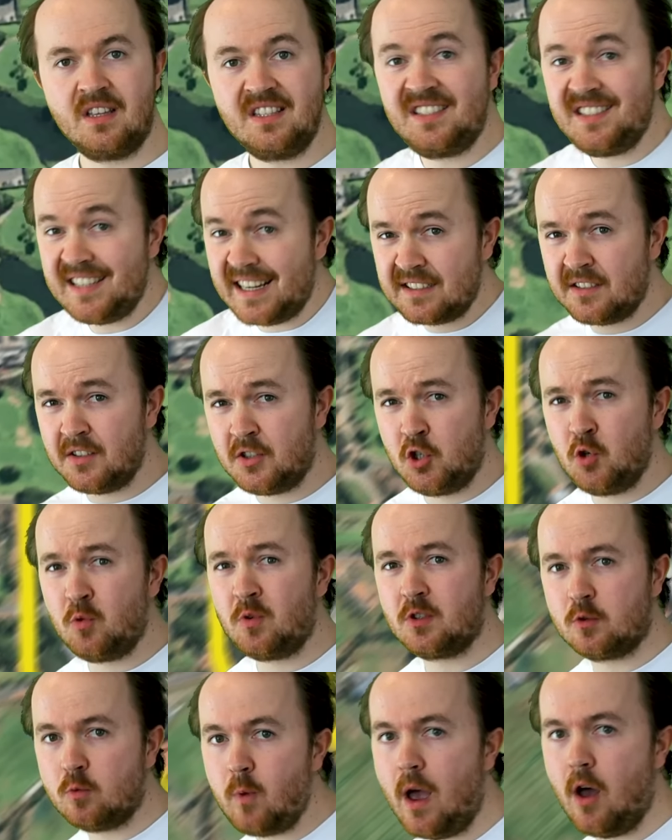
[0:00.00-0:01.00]
In Sector 2
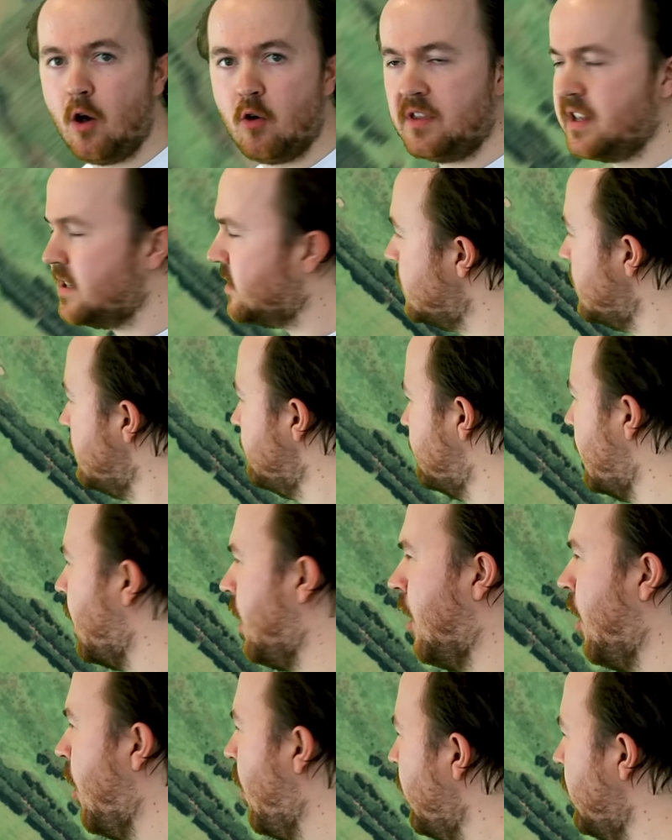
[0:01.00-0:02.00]
as well, there's not a
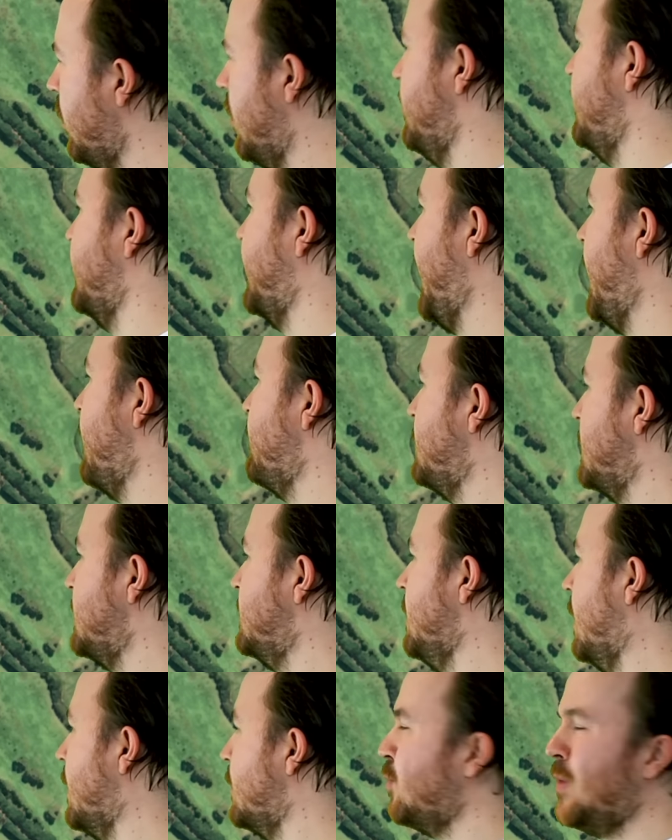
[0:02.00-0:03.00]
whole lot that can be
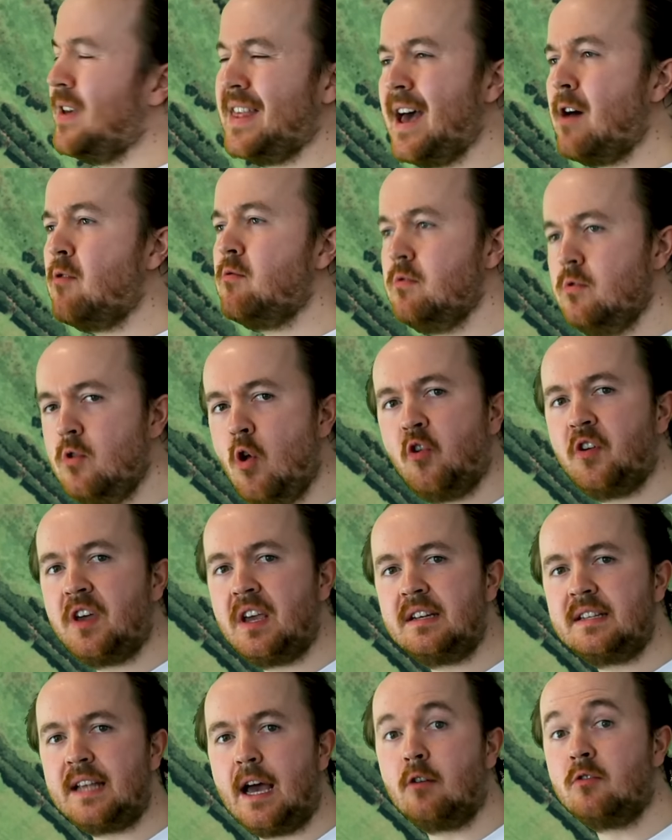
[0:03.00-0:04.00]
done without
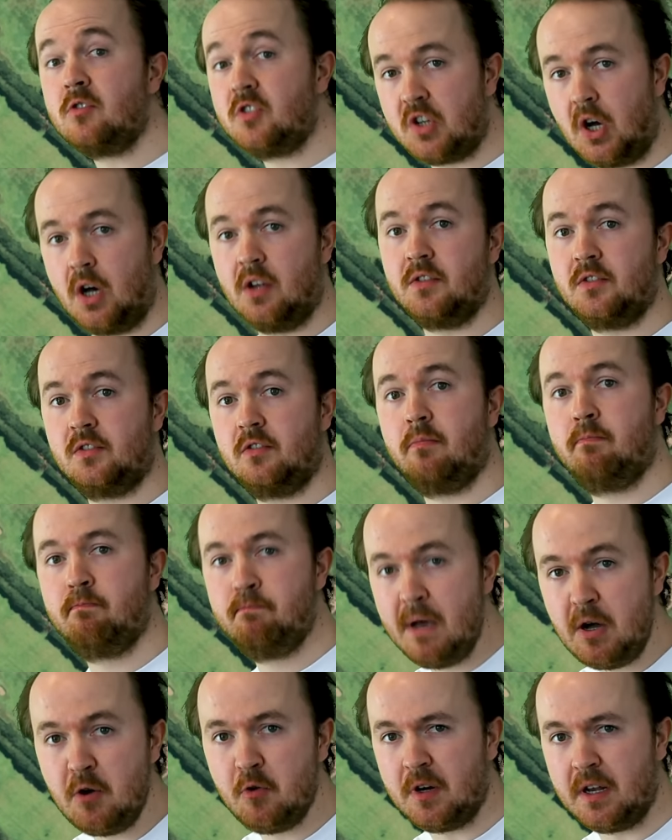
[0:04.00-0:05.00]
knocking down tons of
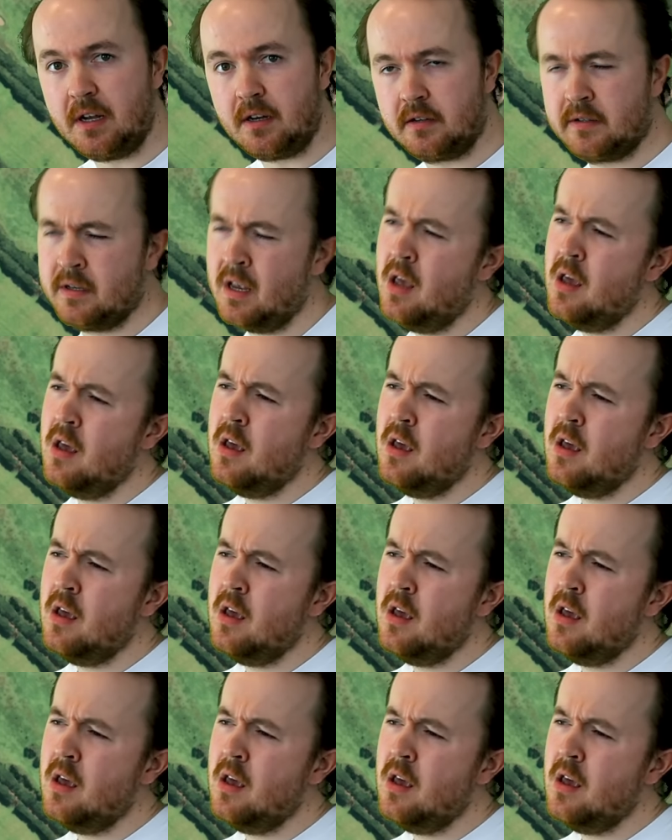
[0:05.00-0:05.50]
buildings,